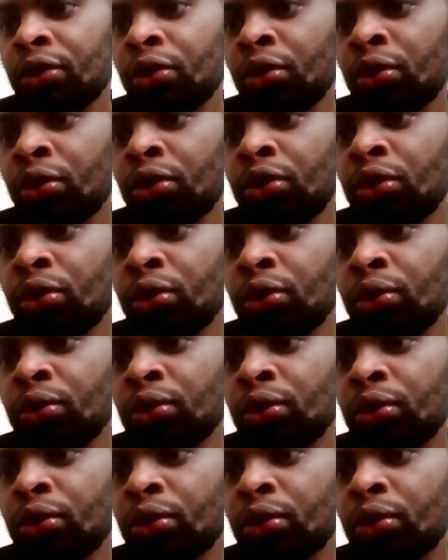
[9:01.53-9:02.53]

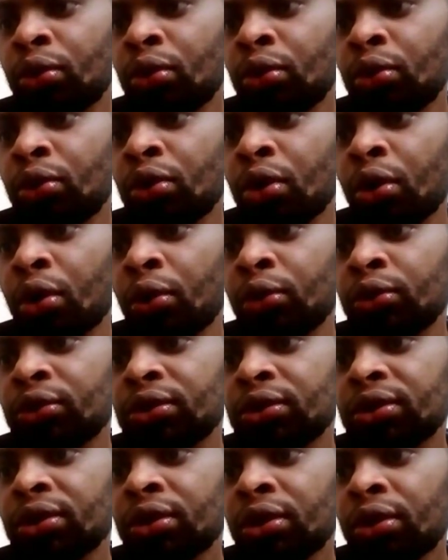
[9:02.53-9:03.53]
kudu
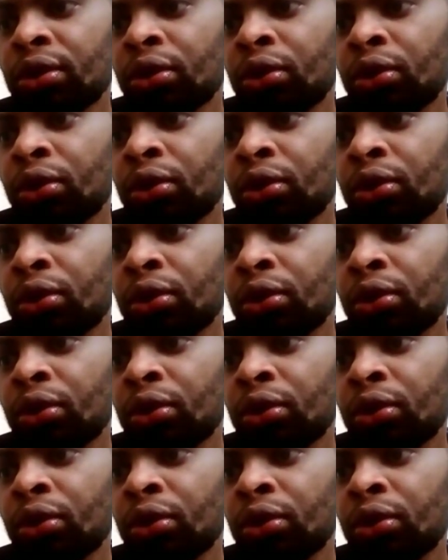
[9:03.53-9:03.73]
kudos